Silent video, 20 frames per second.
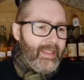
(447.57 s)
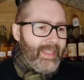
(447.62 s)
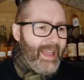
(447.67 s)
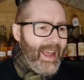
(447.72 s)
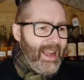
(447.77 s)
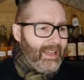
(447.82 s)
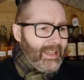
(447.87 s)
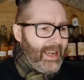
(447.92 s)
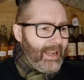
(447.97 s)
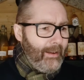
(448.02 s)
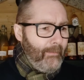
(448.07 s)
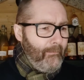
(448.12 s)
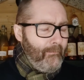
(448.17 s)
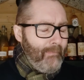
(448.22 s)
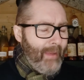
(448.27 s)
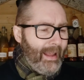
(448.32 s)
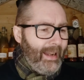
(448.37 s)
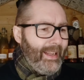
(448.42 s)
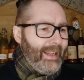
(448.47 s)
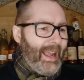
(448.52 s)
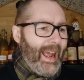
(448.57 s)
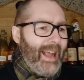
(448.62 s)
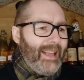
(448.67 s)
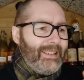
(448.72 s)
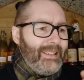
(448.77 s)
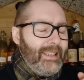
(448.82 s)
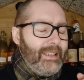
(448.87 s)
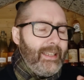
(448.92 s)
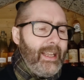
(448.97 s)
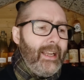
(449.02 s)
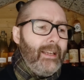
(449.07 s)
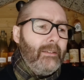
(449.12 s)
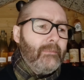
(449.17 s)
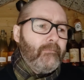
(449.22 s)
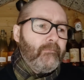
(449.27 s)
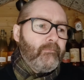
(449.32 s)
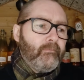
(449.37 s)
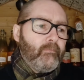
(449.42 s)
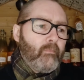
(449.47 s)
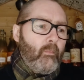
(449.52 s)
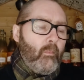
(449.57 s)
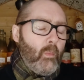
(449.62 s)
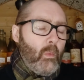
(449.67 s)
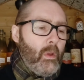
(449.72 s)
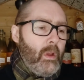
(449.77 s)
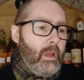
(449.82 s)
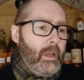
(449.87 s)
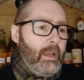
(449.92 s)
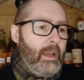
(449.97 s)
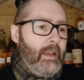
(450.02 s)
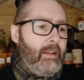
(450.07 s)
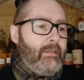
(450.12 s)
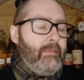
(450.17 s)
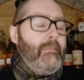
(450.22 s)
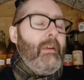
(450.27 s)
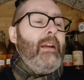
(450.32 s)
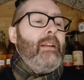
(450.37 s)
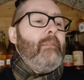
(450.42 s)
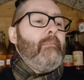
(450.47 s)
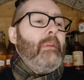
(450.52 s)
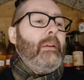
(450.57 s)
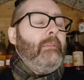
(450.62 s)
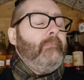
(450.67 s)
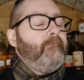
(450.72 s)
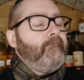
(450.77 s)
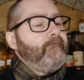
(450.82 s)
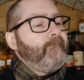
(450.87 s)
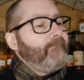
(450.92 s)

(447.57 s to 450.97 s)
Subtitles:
that kind of malic acid thing, it's reminding me.